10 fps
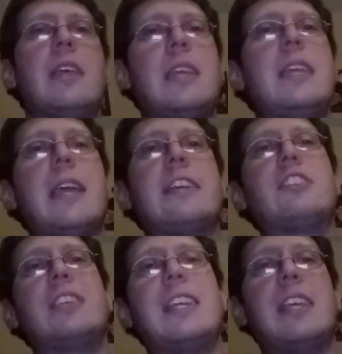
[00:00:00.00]
He
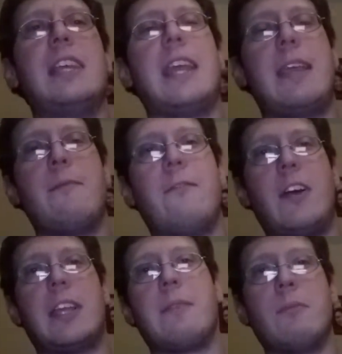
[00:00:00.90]
actually hit a
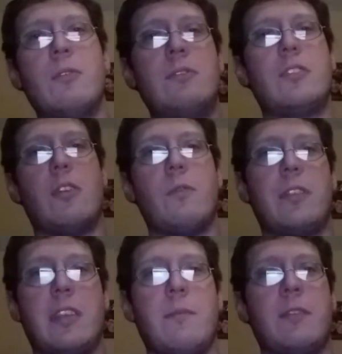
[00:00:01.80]
fucking moonsault
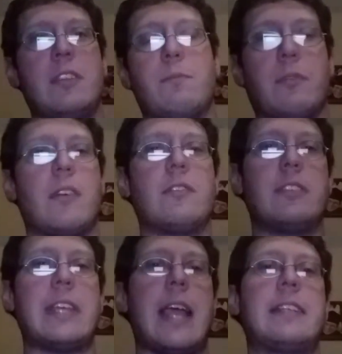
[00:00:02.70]
with him and his brother
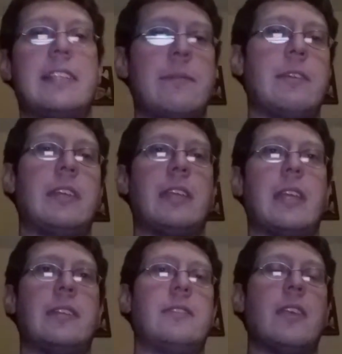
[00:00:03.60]
tag teaming
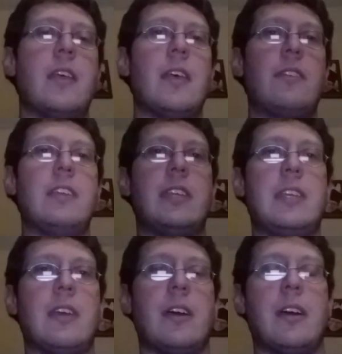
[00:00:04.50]
against the